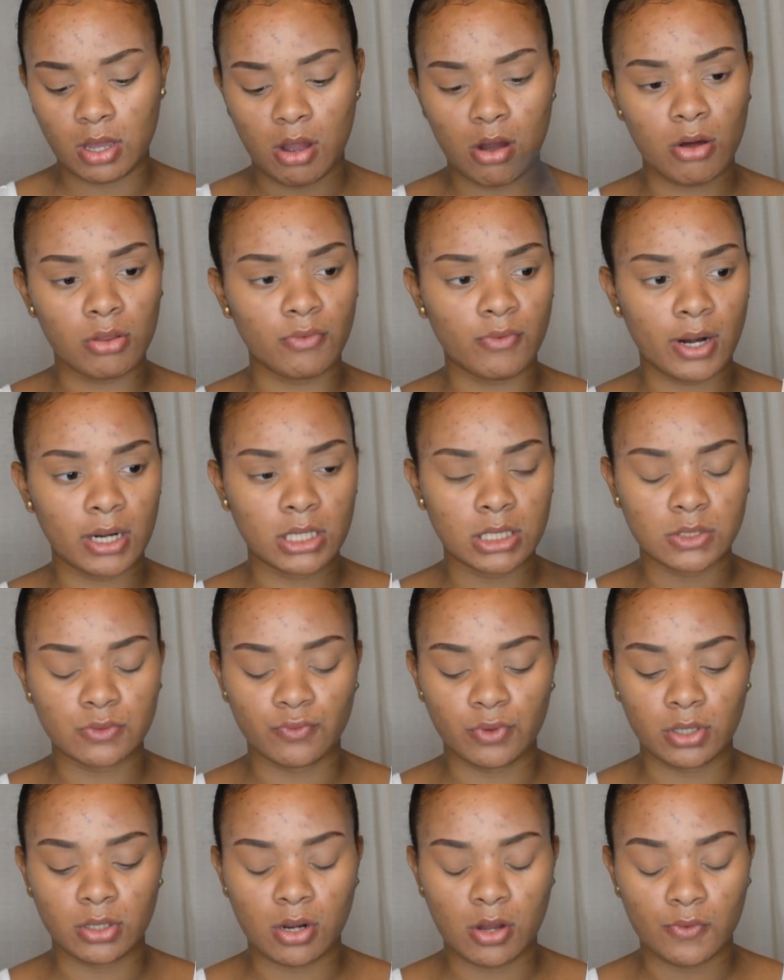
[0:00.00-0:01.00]
All the writing is
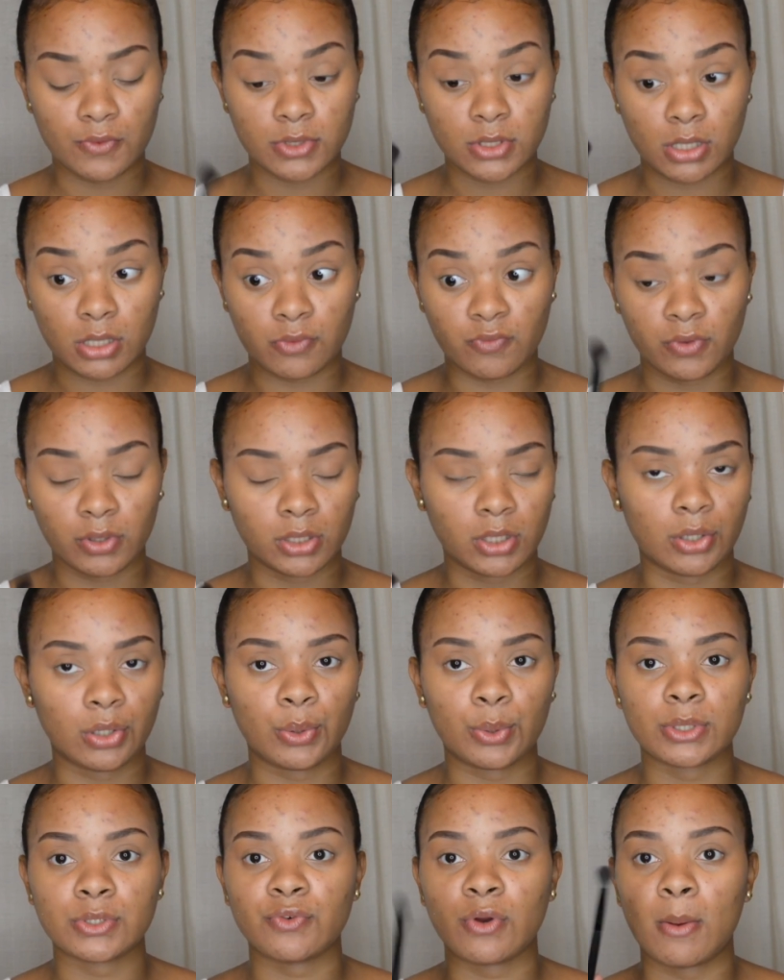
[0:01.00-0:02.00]
written off, so I really don't know
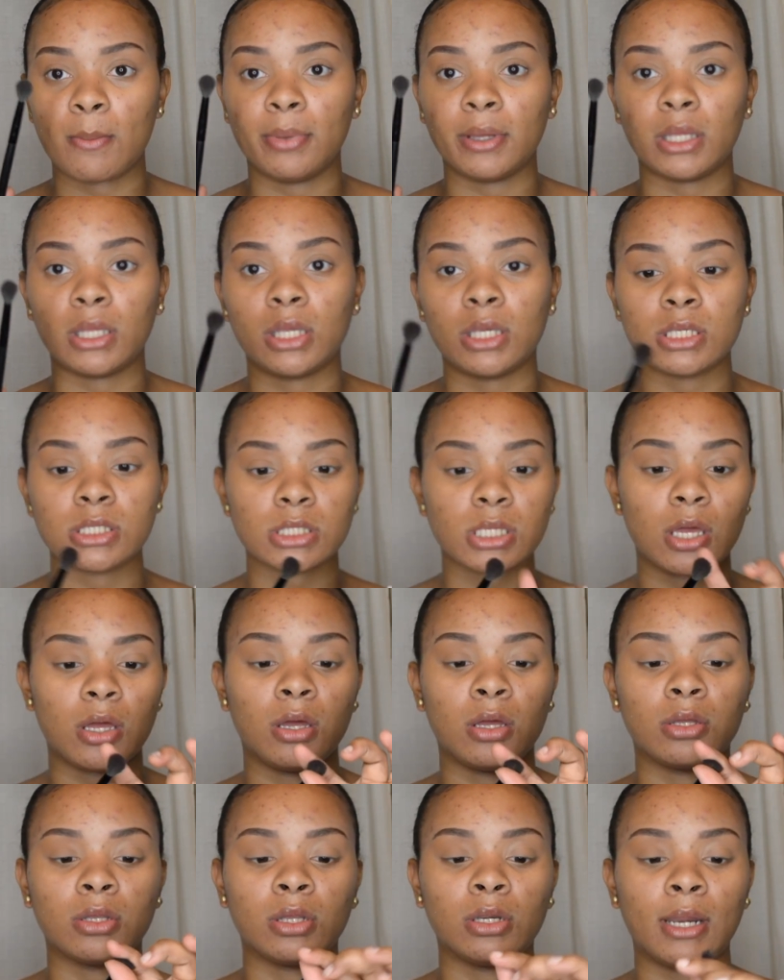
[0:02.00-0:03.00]
where it's from, but it's
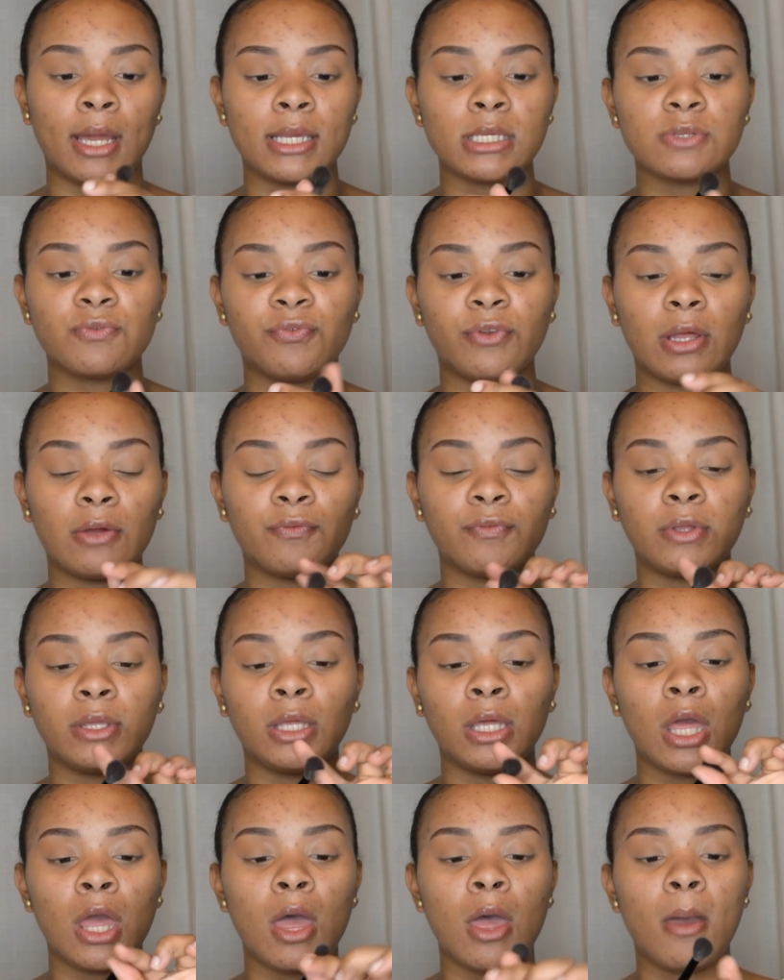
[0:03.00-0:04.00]
a nice,
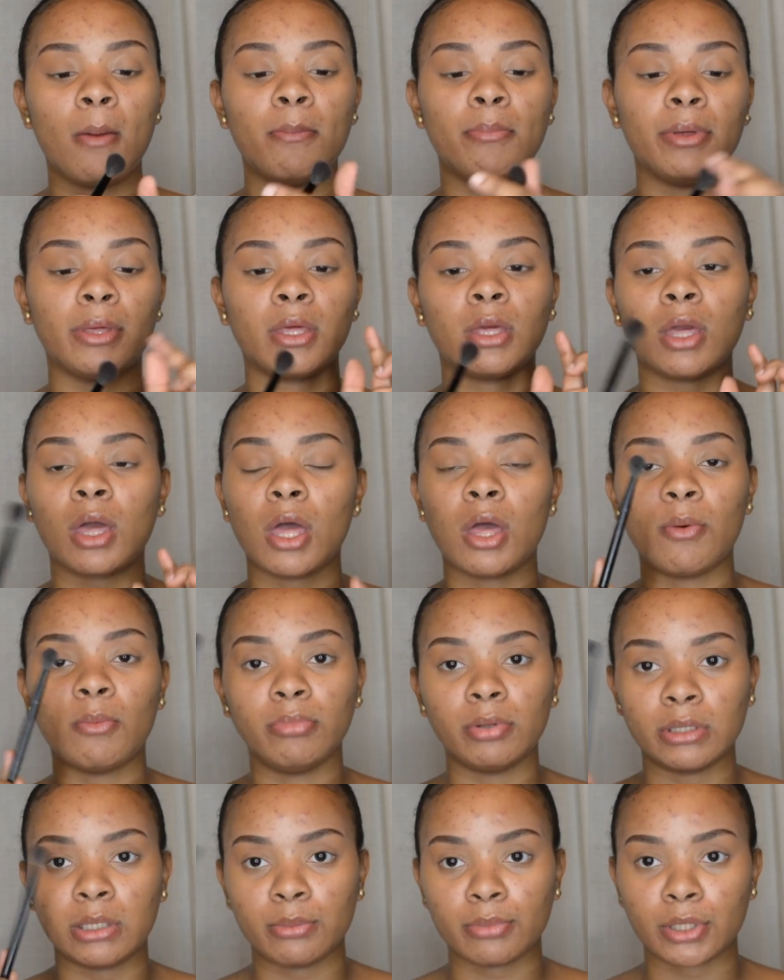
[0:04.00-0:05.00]
fluffy, big
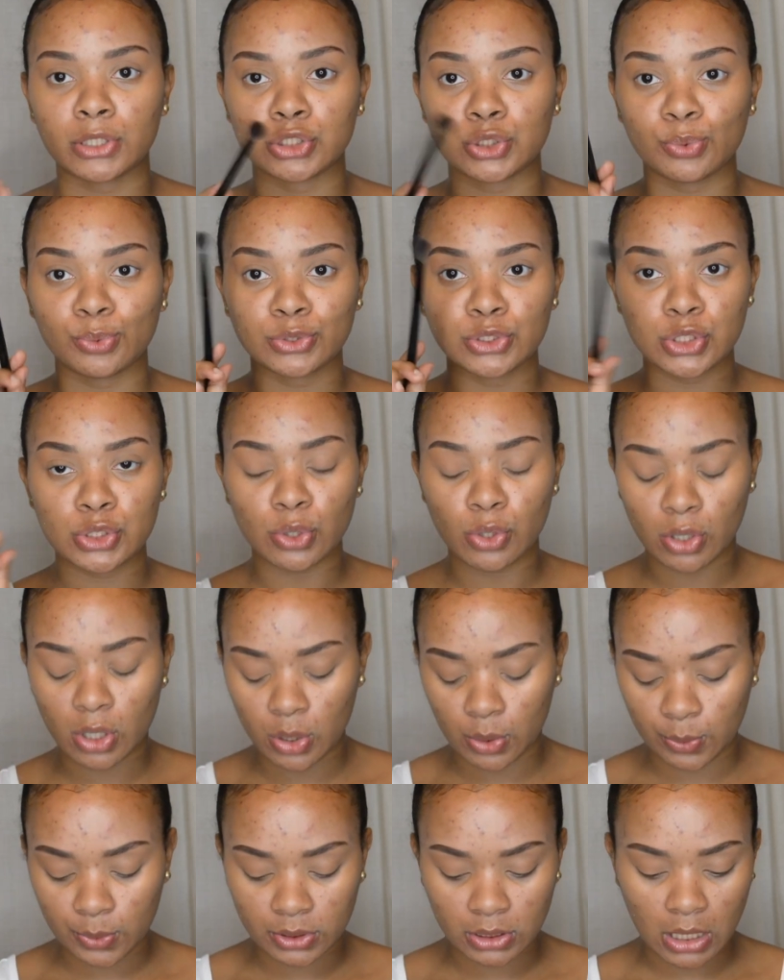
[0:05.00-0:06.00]
blending brush. We're just going to
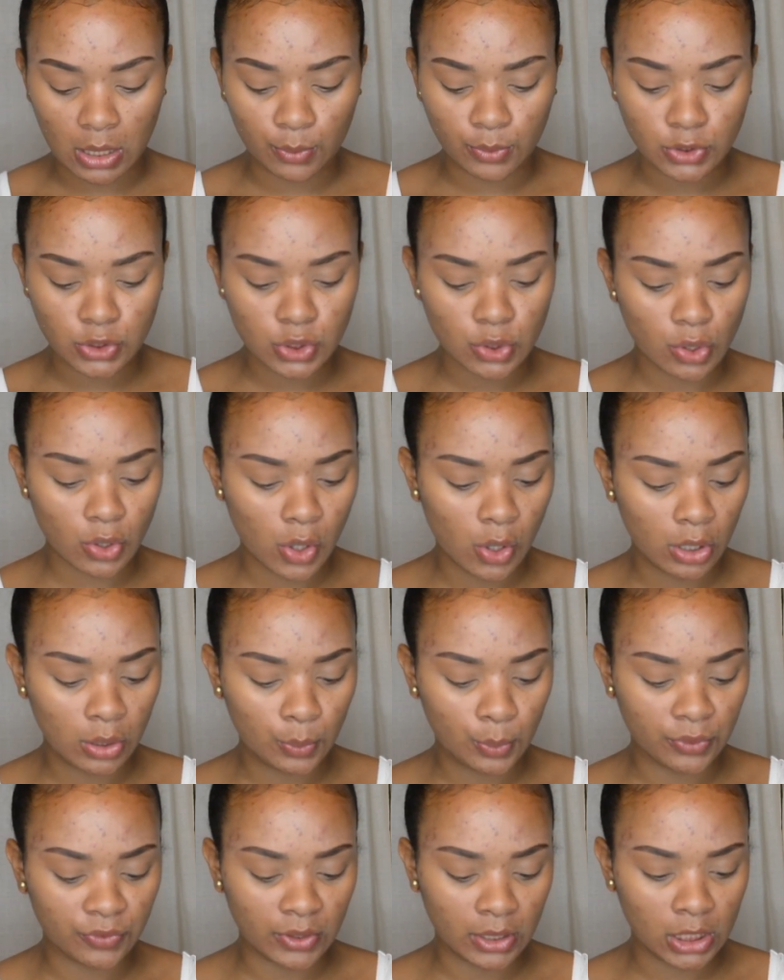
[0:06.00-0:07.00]
go in with that. We're just going to go
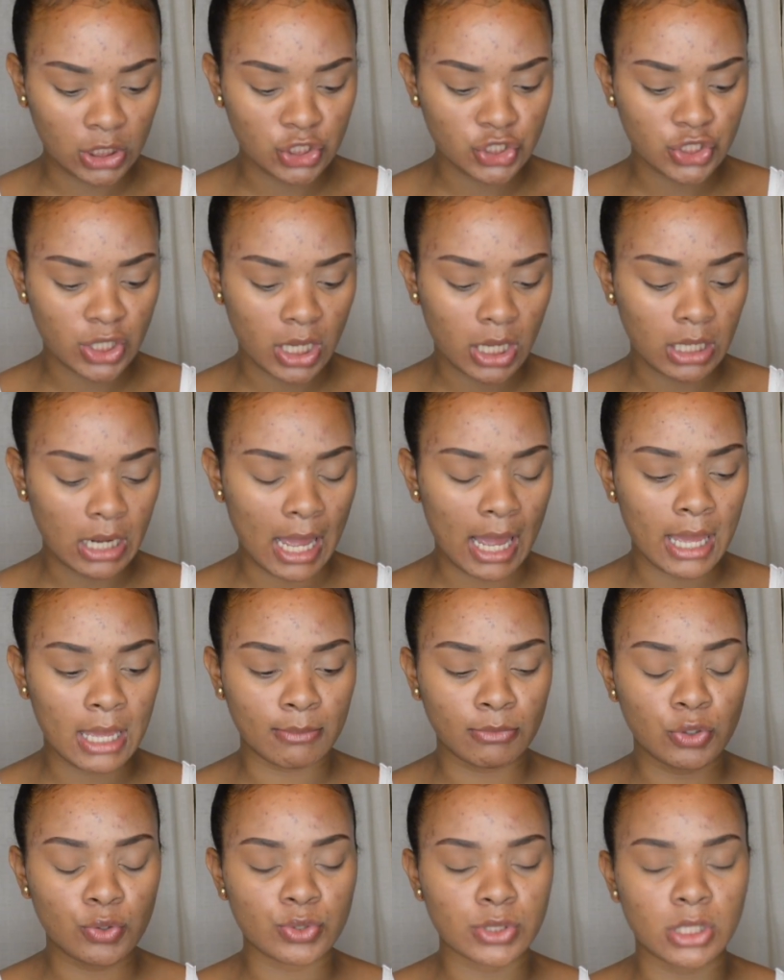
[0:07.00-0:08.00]
in with any shade. I
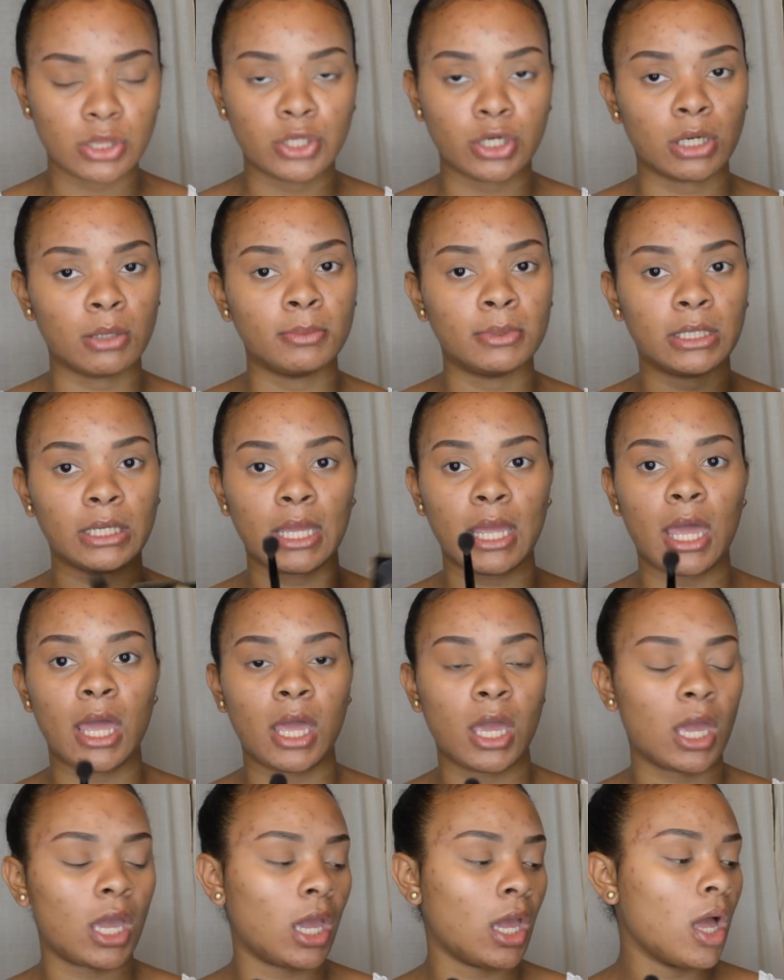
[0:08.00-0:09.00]
am using the Urban
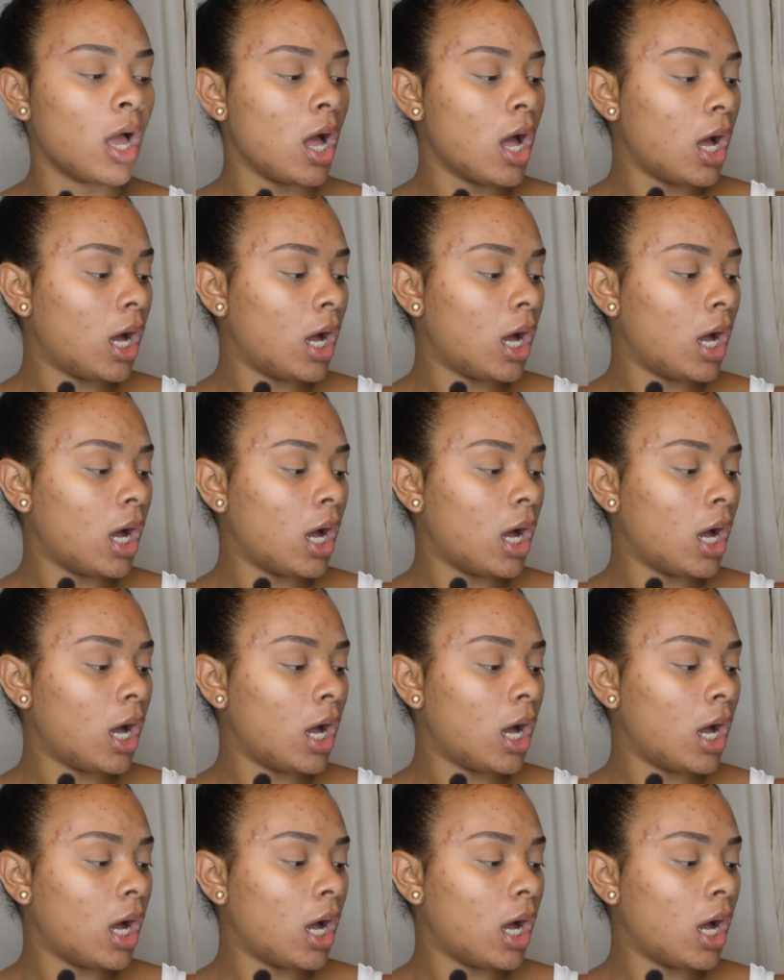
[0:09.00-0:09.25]
Decay